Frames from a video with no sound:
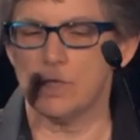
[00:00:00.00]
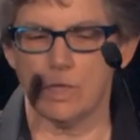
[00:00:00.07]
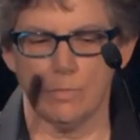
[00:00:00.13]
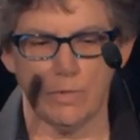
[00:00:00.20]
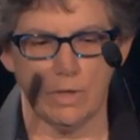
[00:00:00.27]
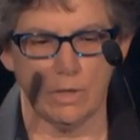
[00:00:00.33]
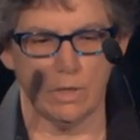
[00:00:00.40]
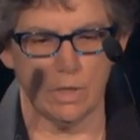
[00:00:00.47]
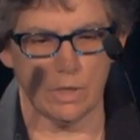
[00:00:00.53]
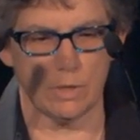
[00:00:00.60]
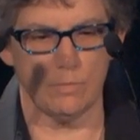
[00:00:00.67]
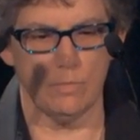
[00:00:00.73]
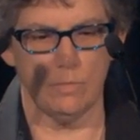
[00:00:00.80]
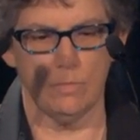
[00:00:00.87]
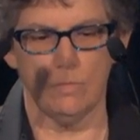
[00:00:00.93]
something that's
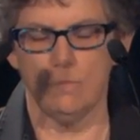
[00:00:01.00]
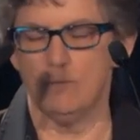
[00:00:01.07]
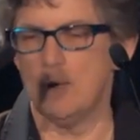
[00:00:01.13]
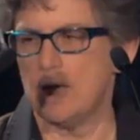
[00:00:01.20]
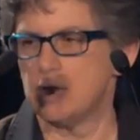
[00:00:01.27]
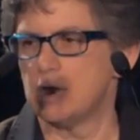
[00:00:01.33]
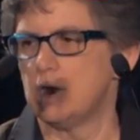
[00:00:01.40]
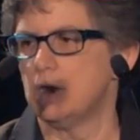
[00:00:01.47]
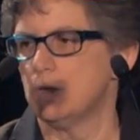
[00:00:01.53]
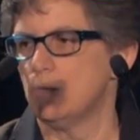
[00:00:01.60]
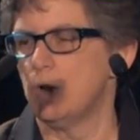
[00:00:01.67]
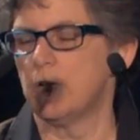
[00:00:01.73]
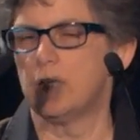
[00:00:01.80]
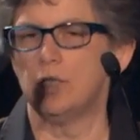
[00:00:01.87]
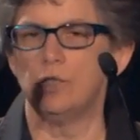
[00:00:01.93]
messy and
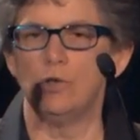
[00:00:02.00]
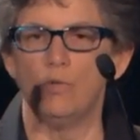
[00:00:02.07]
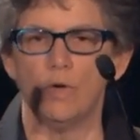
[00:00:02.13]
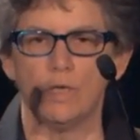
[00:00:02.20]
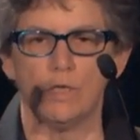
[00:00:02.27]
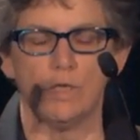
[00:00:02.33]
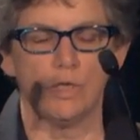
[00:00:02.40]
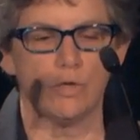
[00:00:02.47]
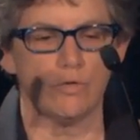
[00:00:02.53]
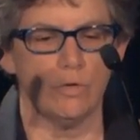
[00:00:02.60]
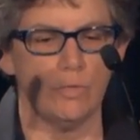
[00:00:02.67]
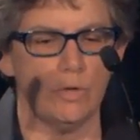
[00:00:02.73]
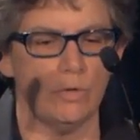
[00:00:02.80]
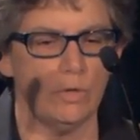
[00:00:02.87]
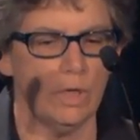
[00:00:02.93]
wicked, and you want to
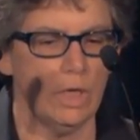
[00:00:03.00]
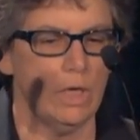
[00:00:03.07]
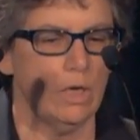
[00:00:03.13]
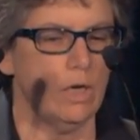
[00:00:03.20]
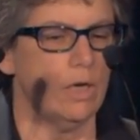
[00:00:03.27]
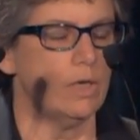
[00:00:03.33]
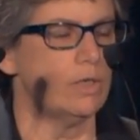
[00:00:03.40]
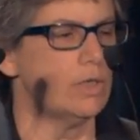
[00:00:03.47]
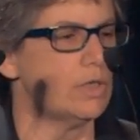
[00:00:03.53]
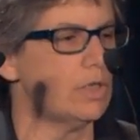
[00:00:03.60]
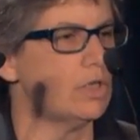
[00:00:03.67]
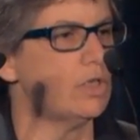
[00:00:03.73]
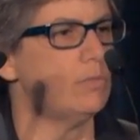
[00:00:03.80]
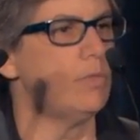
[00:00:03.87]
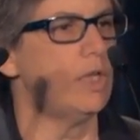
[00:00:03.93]
distribute
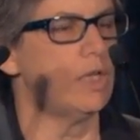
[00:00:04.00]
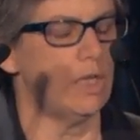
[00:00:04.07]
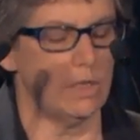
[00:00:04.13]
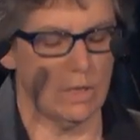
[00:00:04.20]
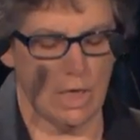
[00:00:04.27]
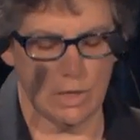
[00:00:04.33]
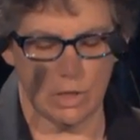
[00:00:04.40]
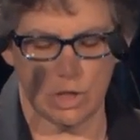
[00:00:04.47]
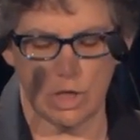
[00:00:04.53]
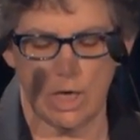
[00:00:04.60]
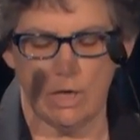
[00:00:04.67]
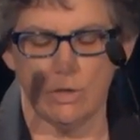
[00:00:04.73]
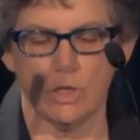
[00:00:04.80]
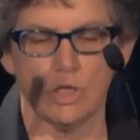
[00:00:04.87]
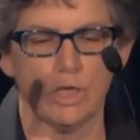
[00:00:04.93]
decision-making. That's
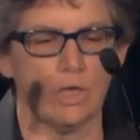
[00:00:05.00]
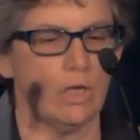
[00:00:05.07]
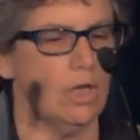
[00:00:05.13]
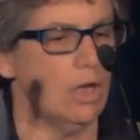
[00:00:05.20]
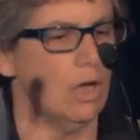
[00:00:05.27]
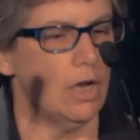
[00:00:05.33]
challenging.